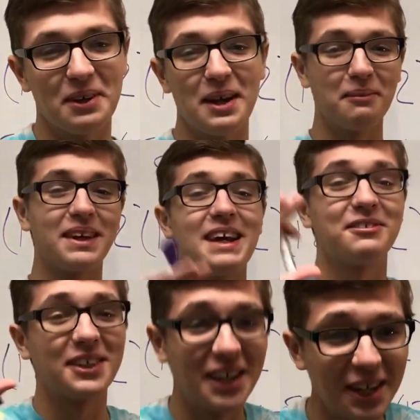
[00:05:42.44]
I'm going to have
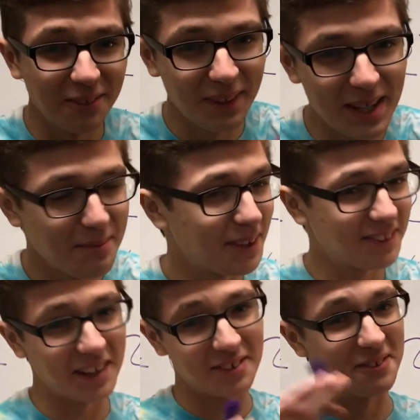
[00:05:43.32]
to cut away
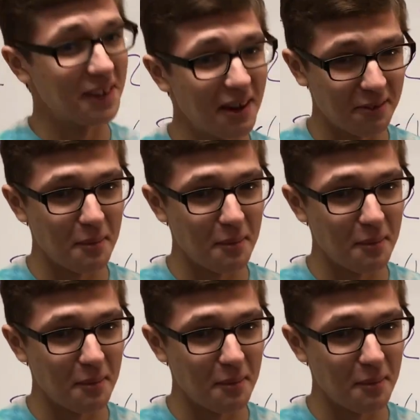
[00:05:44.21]
because I do not